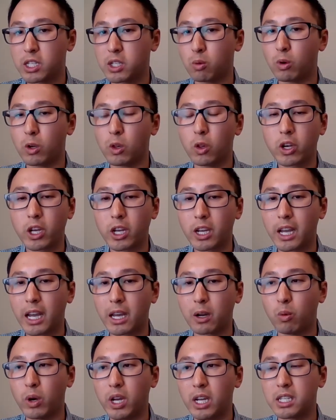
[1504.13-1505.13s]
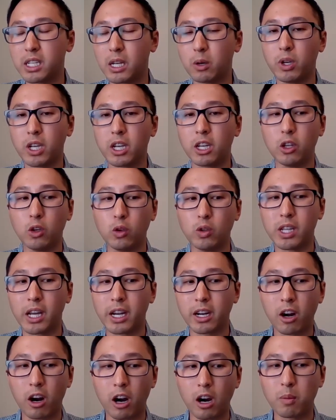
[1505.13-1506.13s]
So we're looking at ways that we can use
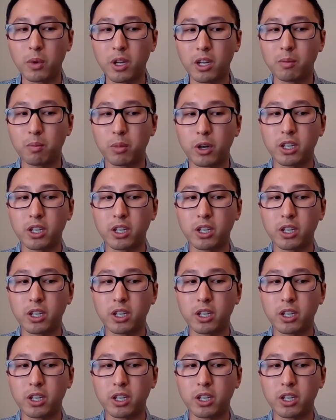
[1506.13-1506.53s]
that carbon,